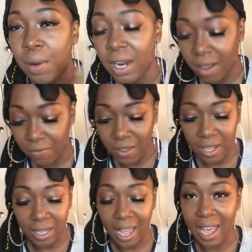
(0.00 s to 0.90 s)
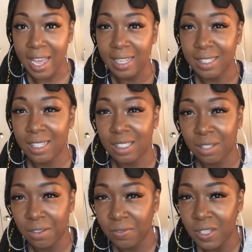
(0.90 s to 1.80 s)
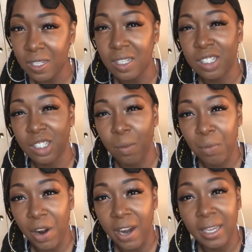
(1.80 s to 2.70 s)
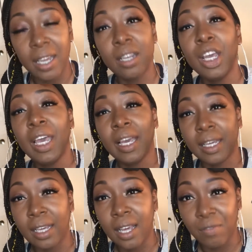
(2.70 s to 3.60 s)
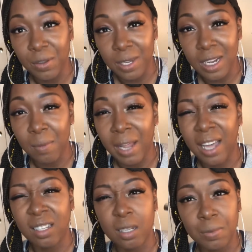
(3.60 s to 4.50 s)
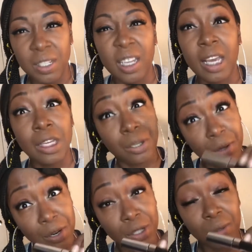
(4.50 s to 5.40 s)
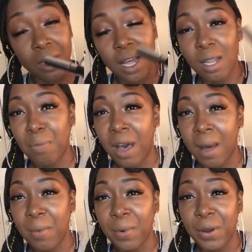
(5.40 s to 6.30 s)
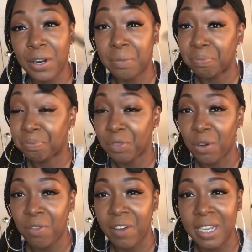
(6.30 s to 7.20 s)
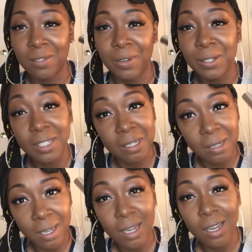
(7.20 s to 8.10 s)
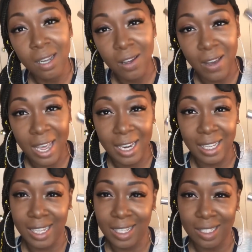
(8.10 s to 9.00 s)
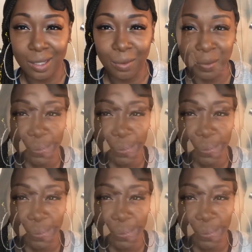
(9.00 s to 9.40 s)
But I feel like $6.50, this is a bargain. If you need a black lipstick and you're going to do a ColourPop order or vice versa, go ahead and get this one.